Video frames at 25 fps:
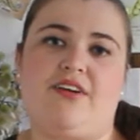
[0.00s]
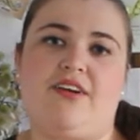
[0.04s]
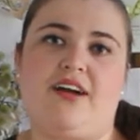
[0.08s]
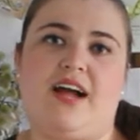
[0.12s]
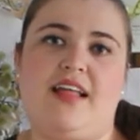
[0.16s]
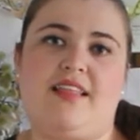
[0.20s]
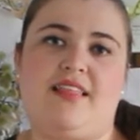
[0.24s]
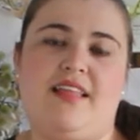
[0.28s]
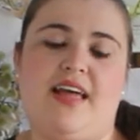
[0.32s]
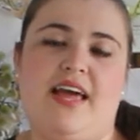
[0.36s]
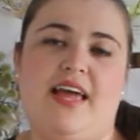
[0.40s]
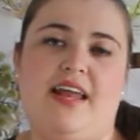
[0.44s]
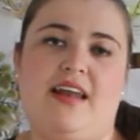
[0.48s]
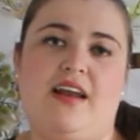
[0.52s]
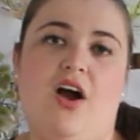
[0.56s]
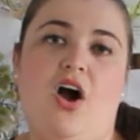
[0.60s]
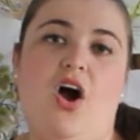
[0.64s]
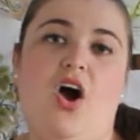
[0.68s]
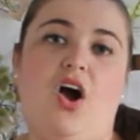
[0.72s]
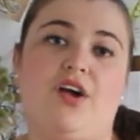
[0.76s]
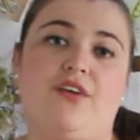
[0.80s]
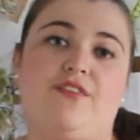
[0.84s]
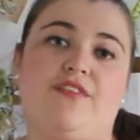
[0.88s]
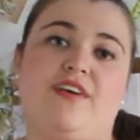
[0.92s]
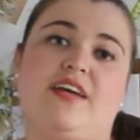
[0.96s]
and then
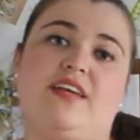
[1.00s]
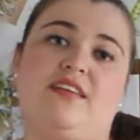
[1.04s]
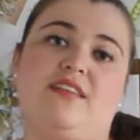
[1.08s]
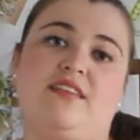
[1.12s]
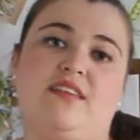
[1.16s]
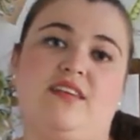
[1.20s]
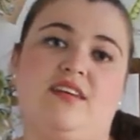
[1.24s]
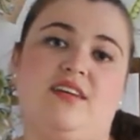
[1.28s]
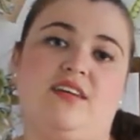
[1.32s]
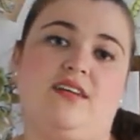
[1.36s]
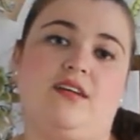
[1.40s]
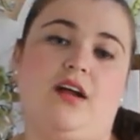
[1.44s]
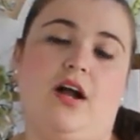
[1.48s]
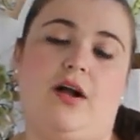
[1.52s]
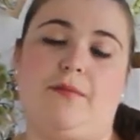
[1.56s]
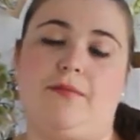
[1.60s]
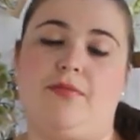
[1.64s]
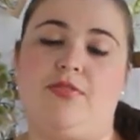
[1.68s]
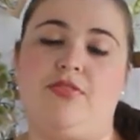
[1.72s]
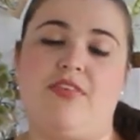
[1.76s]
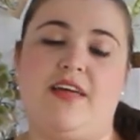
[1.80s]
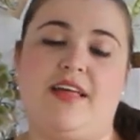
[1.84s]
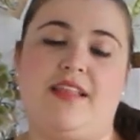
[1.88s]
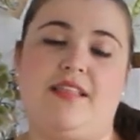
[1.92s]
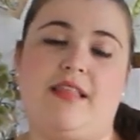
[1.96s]
harvest or
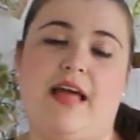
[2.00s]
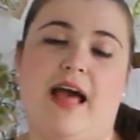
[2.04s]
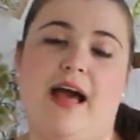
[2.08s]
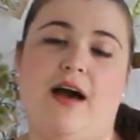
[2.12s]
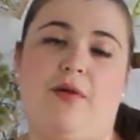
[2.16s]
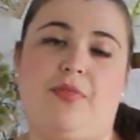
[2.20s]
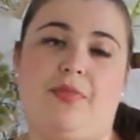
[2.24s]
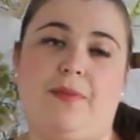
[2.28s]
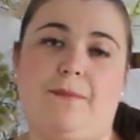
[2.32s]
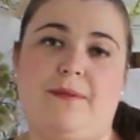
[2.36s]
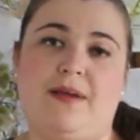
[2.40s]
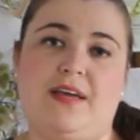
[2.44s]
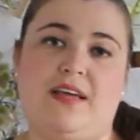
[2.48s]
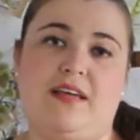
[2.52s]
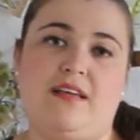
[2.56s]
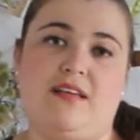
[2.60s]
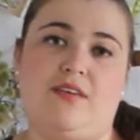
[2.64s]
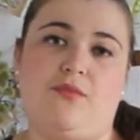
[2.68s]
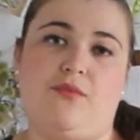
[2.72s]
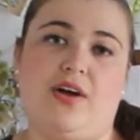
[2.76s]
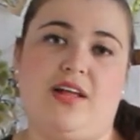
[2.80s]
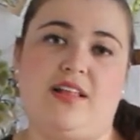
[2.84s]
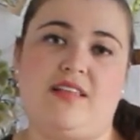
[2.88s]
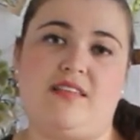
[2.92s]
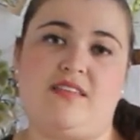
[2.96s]
thin out the pea
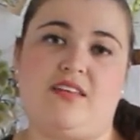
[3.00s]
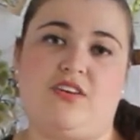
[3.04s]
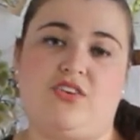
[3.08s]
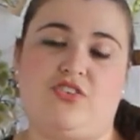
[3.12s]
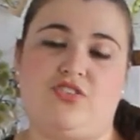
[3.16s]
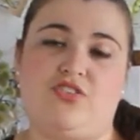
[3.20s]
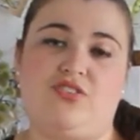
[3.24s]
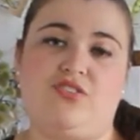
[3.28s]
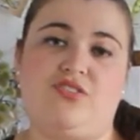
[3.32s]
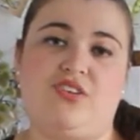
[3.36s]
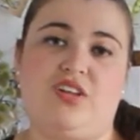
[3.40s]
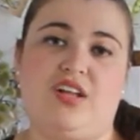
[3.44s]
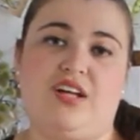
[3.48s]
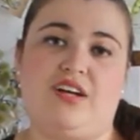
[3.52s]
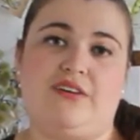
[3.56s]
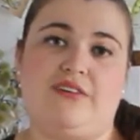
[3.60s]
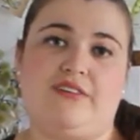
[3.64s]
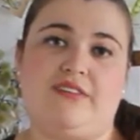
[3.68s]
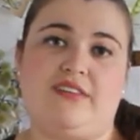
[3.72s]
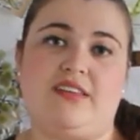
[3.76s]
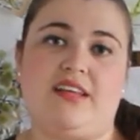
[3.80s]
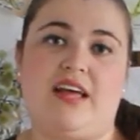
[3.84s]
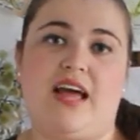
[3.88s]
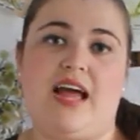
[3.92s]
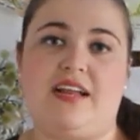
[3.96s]
ones that are too
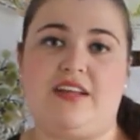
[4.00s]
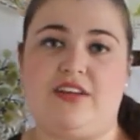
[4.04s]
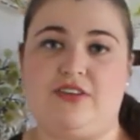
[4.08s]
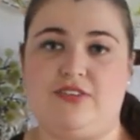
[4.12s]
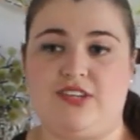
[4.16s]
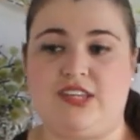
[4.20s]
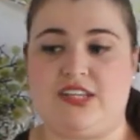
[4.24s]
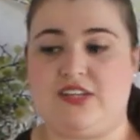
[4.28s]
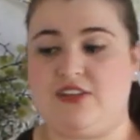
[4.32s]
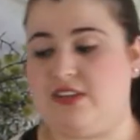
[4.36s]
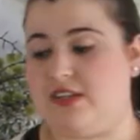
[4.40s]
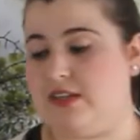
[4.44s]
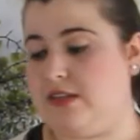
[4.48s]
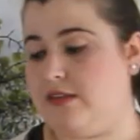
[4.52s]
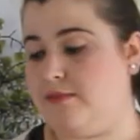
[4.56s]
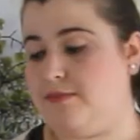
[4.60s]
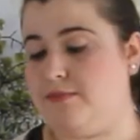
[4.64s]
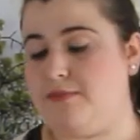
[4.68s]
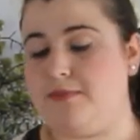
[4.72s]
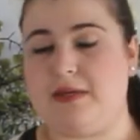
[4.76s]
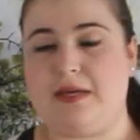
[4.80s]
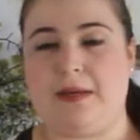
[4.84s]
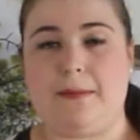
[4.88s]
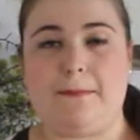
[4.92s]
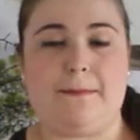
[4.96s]
close and use those as
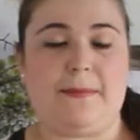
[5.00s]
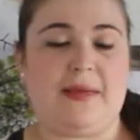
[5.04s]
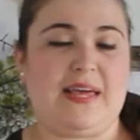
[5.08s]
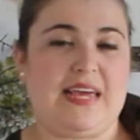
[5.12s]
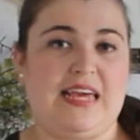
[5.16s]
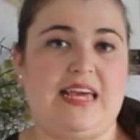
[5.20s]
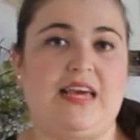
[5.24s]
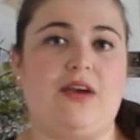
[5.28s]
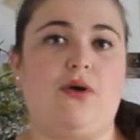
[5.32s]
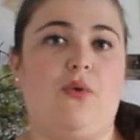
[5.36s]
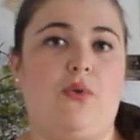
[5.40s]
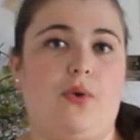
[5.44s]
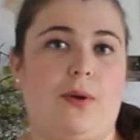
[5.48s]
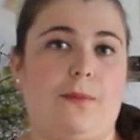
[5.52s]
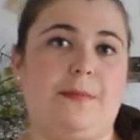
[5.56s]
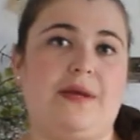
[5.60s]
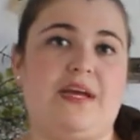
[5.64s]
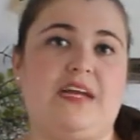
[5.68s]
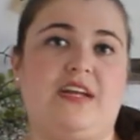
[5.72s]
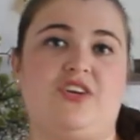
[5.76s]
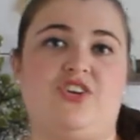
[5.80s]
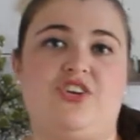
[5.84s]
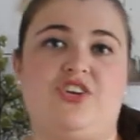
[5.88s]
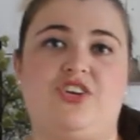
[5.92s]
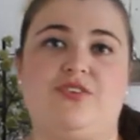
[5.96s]
pea or
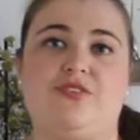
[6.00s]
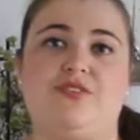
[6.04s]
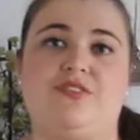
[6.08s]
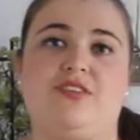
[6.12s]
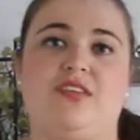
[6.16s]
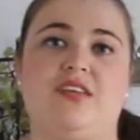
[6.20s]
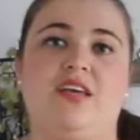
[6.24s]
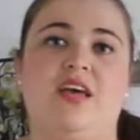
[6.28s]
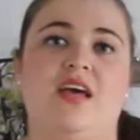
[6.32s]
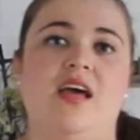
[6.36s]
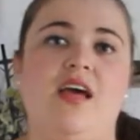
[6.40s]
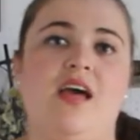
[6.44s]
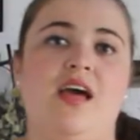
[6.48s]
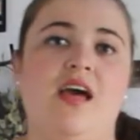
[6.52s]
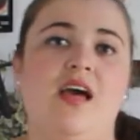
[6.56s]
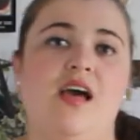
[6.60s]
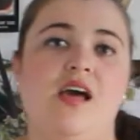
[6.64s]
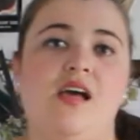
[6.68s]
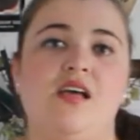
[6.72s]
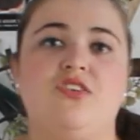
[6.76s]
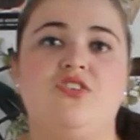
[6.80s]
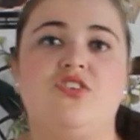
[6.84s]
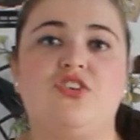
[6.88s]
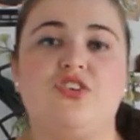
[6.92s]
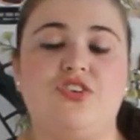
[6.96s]
bean shoots.
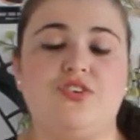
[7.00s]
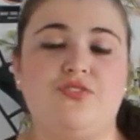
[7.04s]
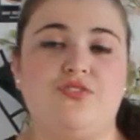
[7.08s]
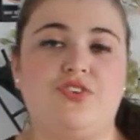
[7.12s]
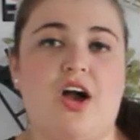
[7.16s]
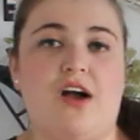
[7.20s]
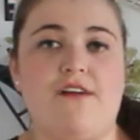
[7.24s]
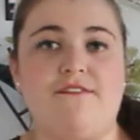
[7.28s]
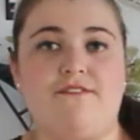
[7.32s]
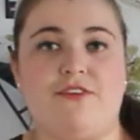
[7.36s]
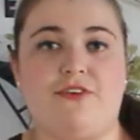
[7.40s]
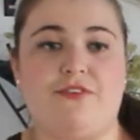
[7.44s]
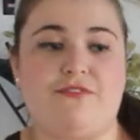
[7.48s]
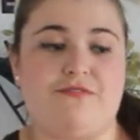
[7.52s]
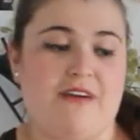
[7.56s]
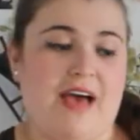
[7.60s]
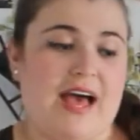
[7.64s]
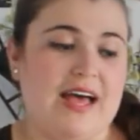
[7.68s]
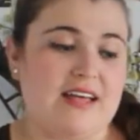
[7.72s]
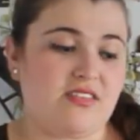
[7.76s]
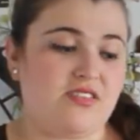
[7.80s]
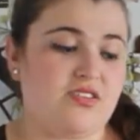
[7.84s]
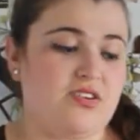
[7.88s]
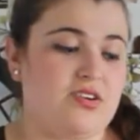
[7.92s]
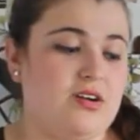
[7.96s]
So you've got food
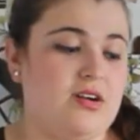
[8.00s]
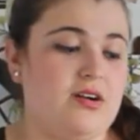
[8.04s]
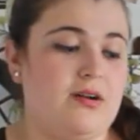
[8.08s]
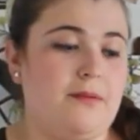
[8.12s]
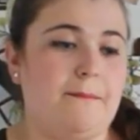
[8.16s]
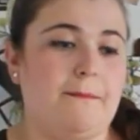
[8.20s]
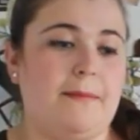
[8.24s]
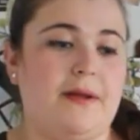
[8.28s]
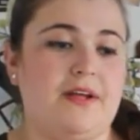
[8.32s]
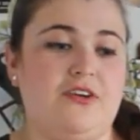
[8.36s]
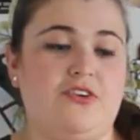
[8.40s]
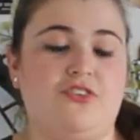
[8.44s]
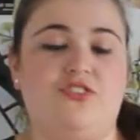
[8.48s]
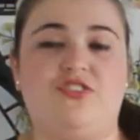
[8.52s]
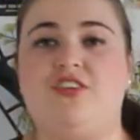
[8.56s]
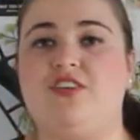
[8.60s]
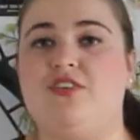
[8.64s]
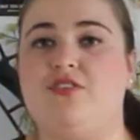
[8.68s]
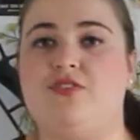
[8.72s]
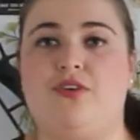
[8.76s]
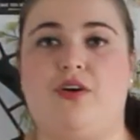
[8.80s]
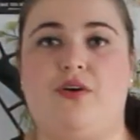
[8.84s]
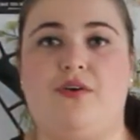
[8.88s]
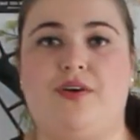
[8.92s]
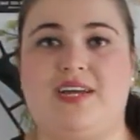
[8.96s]
faster, but you're still
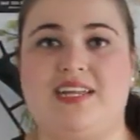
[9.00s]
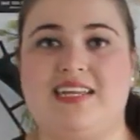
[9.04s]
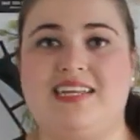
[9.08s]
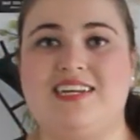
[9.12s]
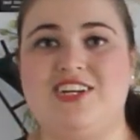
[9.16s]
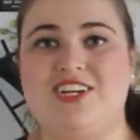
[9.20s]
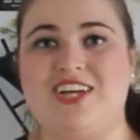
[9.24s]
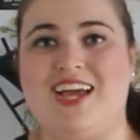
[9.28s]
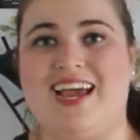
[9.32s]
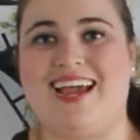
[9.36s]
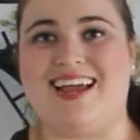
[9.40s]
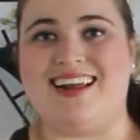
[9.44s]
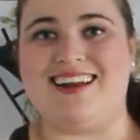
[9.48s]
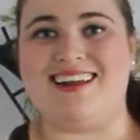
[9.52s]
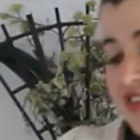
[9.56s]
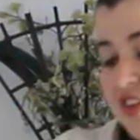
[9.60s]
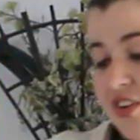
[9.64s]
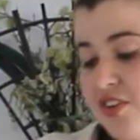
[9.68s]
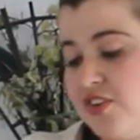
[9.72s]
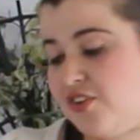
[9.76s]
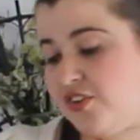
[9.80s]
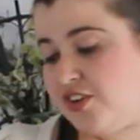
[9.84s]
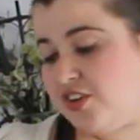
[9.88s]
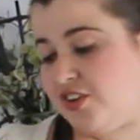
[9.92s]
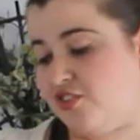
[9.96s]
growing in the shade. Also,
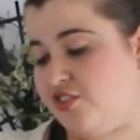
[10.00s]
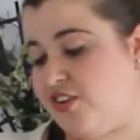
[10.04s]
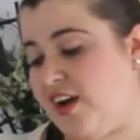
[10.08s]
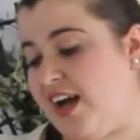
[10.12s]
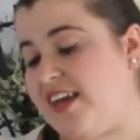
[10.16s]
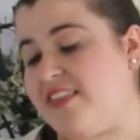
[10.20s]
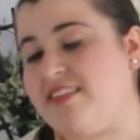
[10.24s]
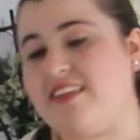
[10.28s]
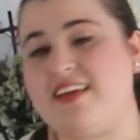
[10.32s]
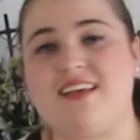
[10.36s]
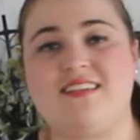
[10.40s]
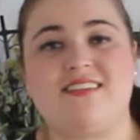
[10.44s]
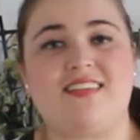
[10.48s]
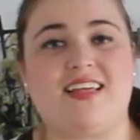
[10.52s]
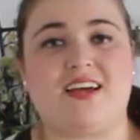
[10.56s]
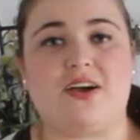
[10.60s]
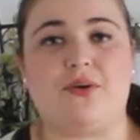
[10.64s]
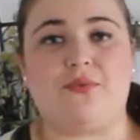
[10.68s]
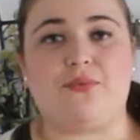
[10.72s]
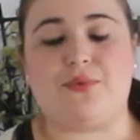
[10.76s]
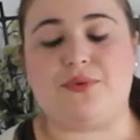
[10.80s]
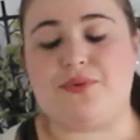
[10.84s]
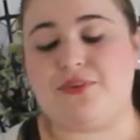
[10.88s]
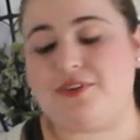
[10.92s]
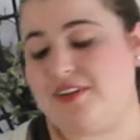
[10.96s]
you could try things like
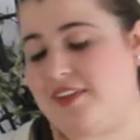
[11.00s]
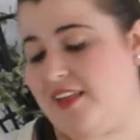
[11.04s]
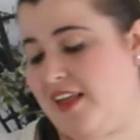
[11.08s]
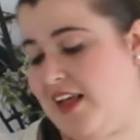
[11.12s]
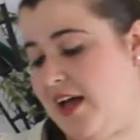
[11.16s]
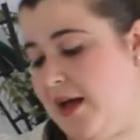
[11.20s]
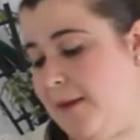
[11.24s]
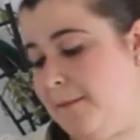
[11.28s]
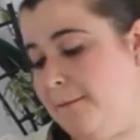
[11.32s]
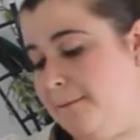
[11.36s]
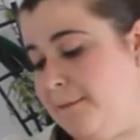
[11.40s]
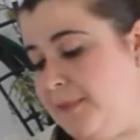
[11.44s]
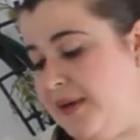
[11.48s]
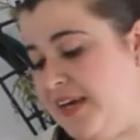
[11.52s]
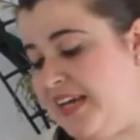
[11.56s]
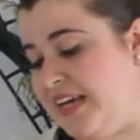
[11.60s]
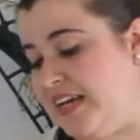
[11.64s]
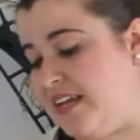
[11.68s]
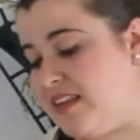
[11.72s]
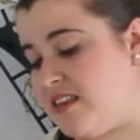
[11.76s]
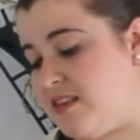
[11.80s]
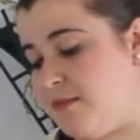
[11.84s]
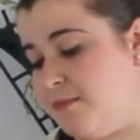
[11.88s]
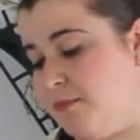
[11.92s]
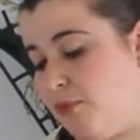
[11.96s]
arugula,
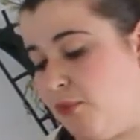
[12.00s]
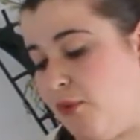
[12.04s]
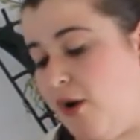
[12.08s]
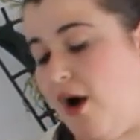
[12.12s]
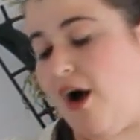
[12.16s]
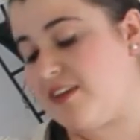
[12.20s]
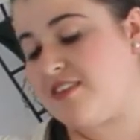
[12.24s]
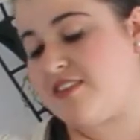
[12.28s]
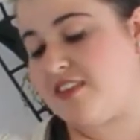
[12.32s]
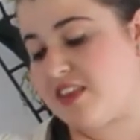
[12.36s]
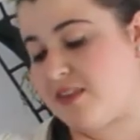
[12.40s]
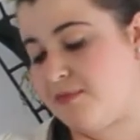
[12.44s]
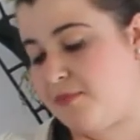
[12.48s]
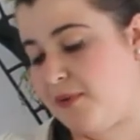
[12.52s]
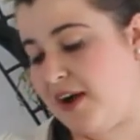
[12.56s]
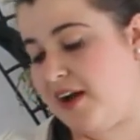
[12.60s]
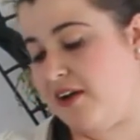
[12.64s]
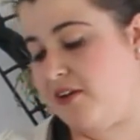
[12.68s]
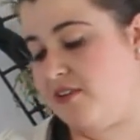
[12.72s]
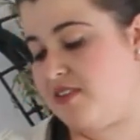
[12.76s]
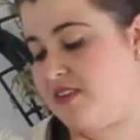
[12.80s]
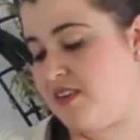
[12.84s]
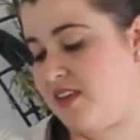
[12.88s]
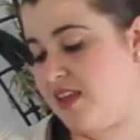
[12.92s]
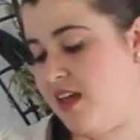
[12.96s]
beets, Brussels
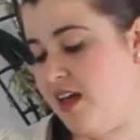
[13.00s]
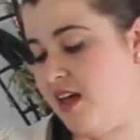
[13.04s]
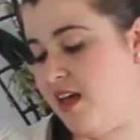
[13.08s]
sprouts,